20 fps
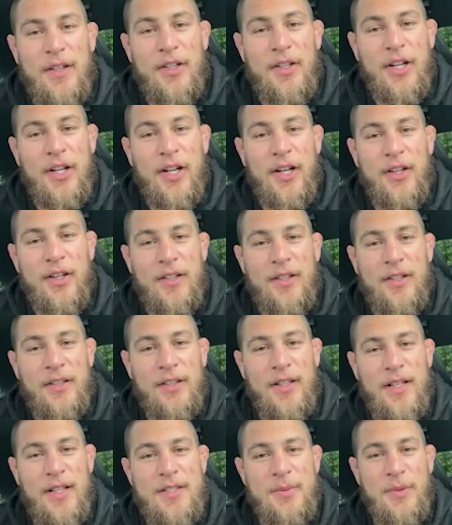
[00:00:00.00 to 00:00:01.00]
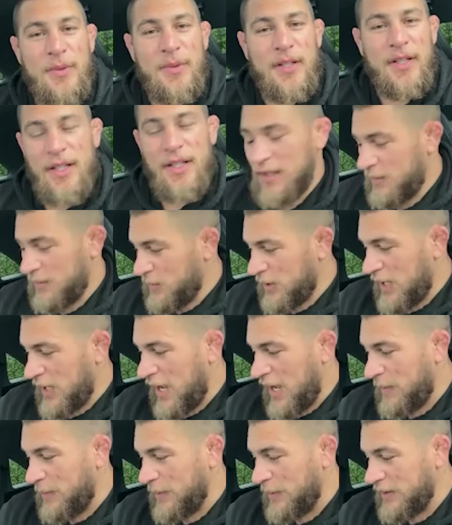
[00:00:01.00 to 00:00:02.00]
that's what
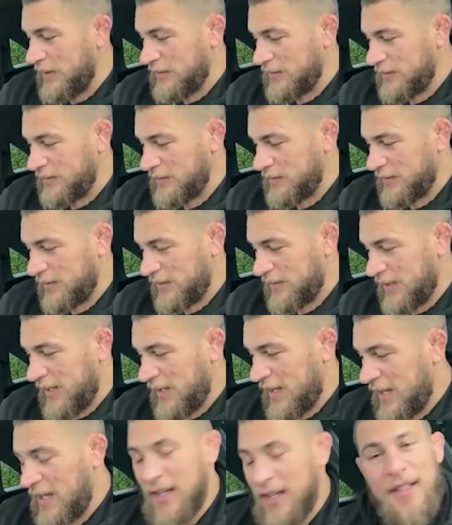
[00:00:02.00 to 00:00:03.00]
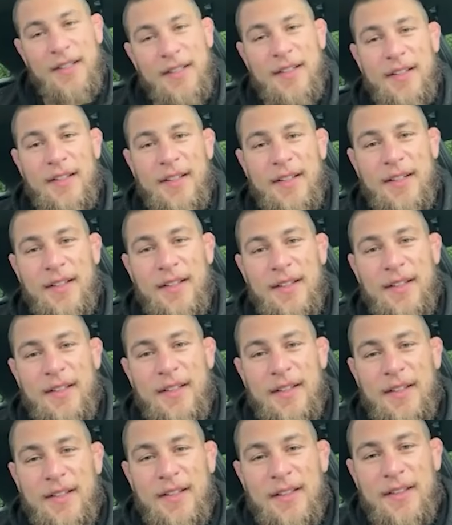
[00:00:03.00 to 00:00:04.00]
happened. And
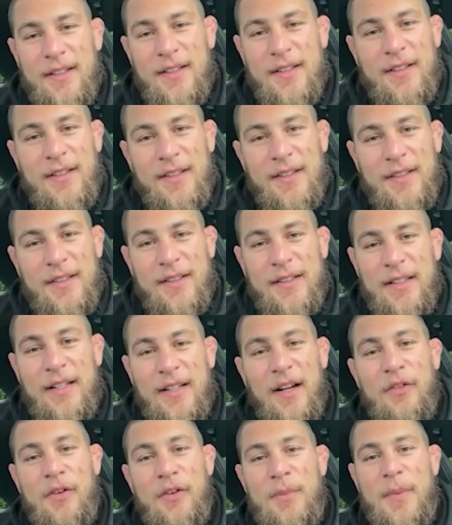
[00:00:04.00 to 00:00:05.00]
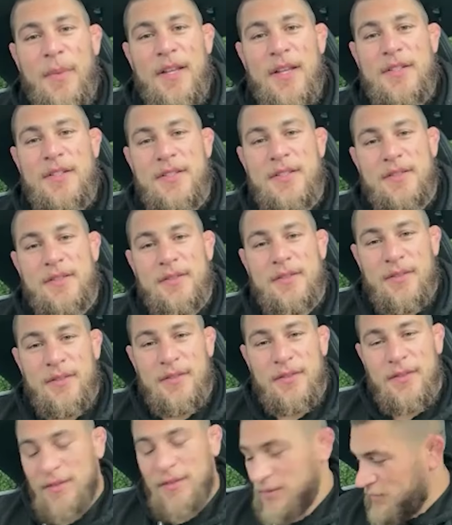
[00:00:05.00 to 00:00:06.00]
he never messed
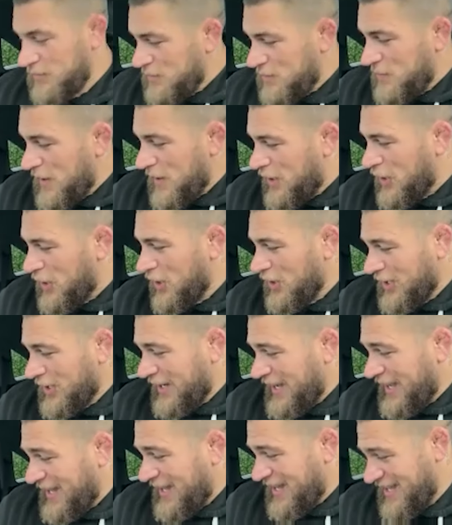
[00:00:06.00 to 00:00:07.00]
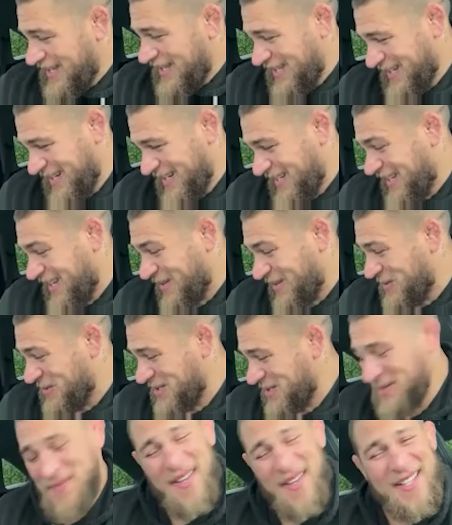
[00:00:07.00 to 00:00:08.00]
with my girl again. That
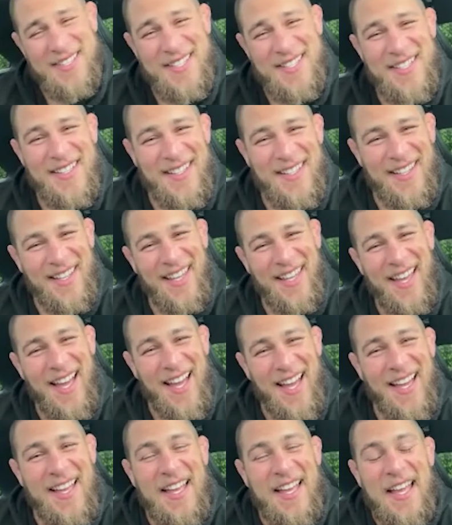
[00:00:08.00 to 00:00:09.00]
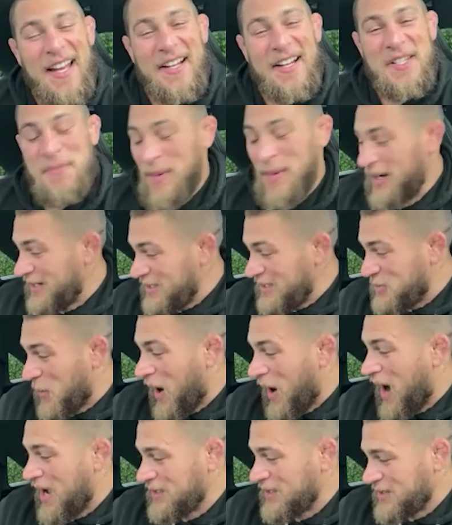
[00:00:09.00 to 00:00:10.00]
was nuts. Yeah, and his buddies
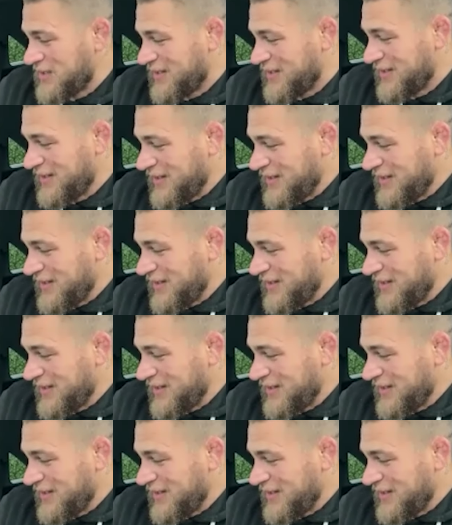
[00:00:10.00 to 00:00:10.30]
watched.